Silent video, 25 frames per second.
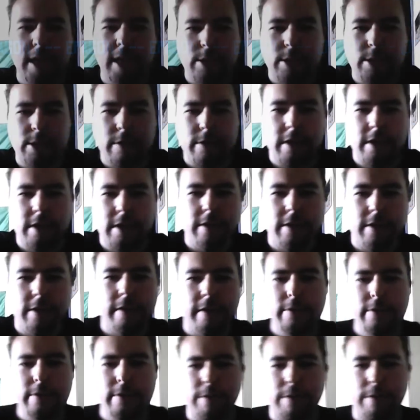AJ Rattel
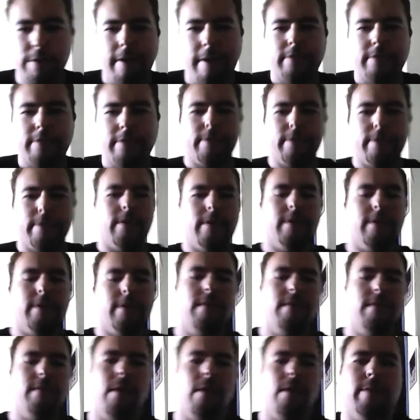here, Director
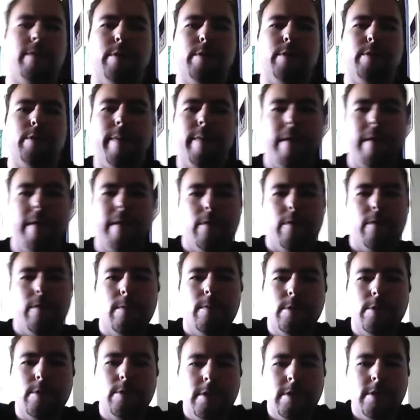of New Hampshire
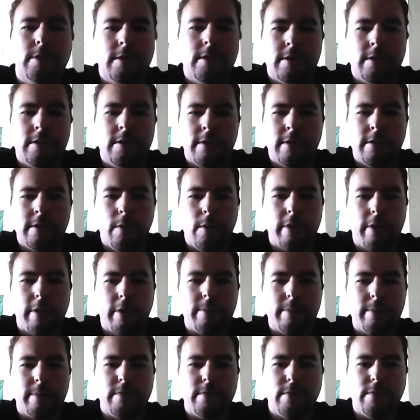Paranormal.
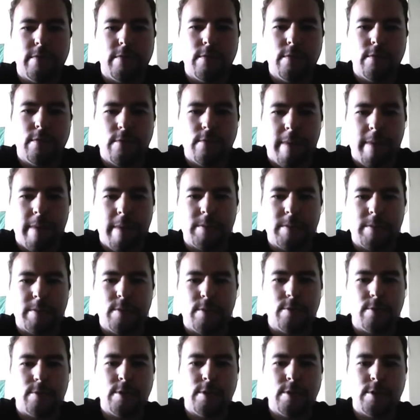Welcome to
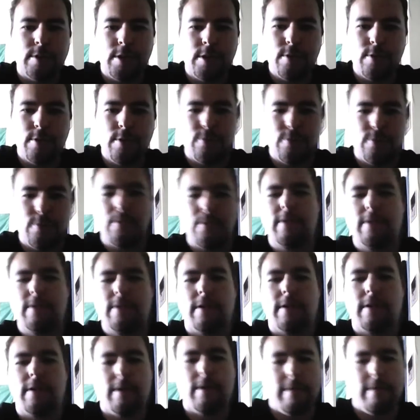episode 2
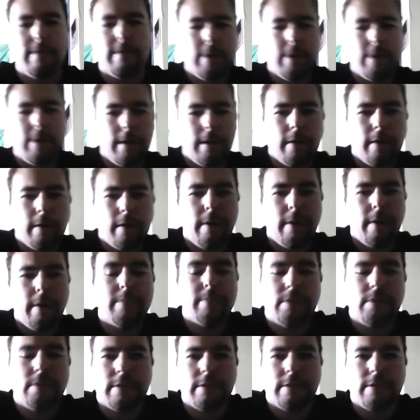of our web
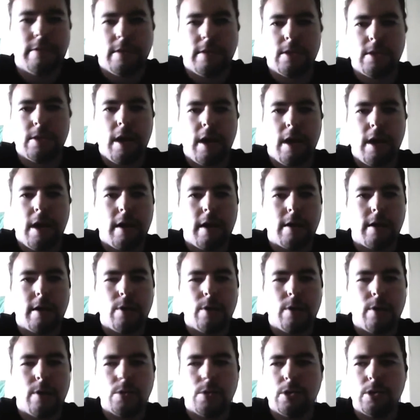series, Got
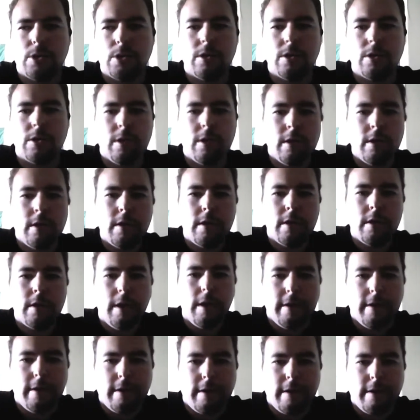Ghost.
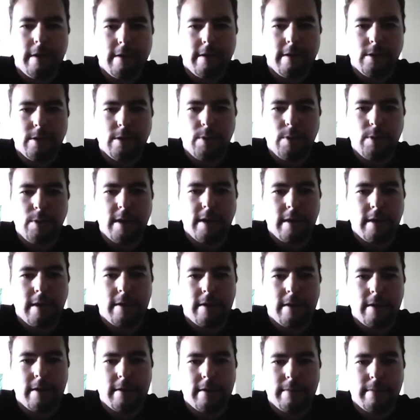This week got
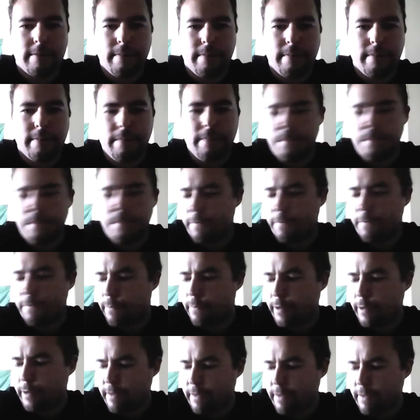a
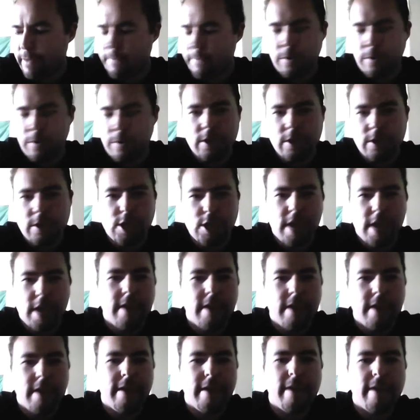pretty full
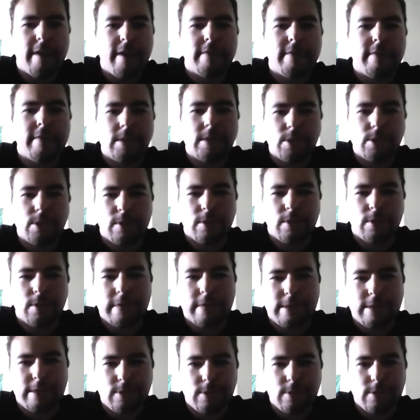agenda ahead of us, so
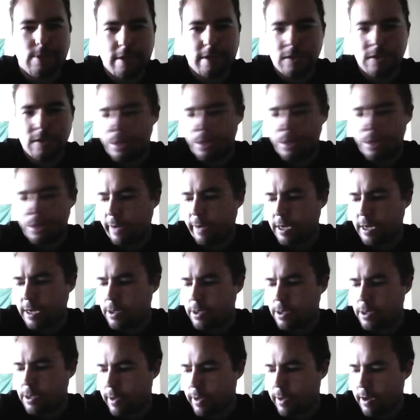let's jump right
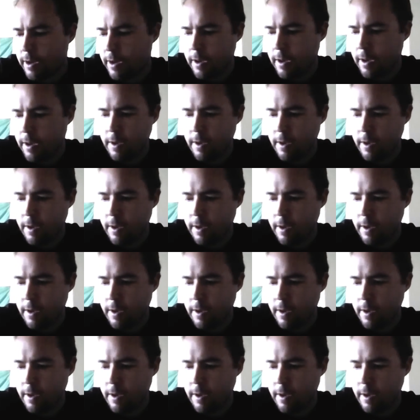into it.